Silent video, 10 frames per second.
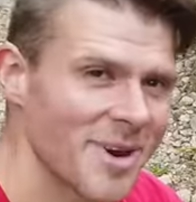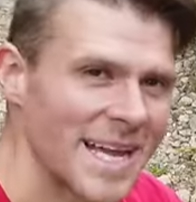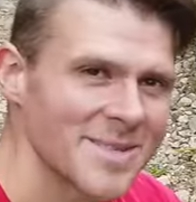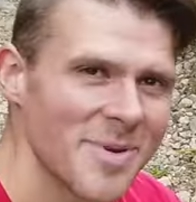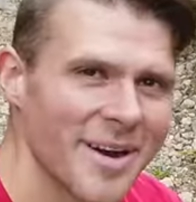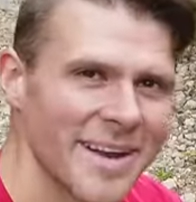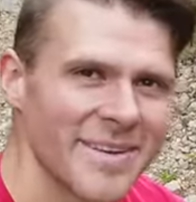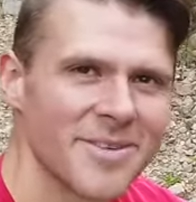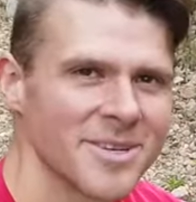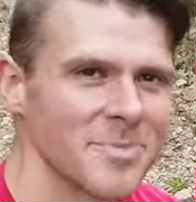
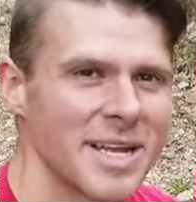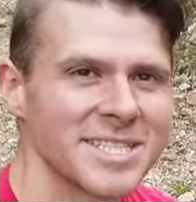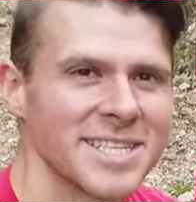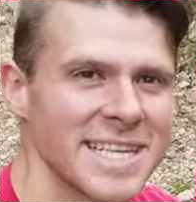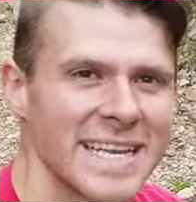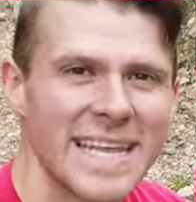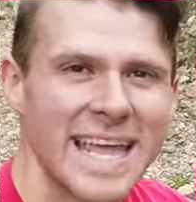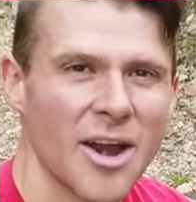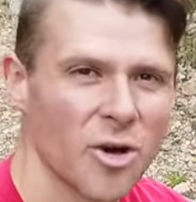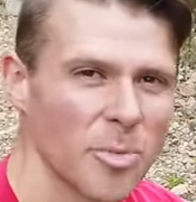Raspberry, first mentioned in
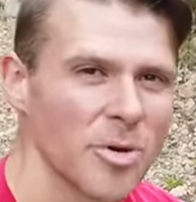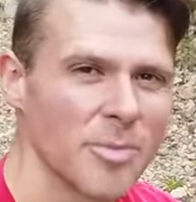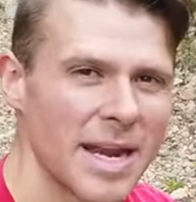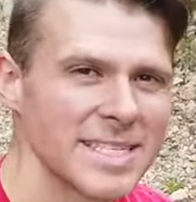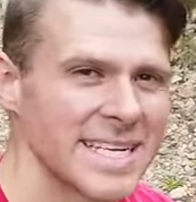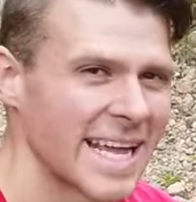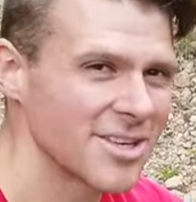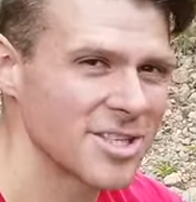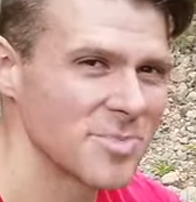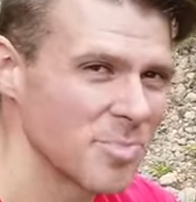the Herbal Medicine
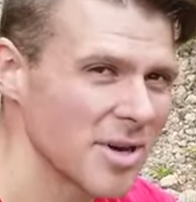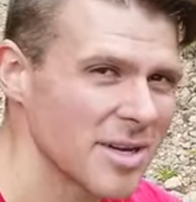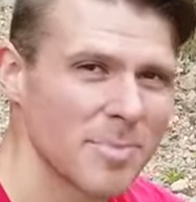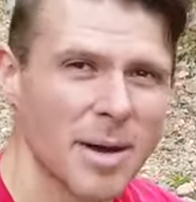English book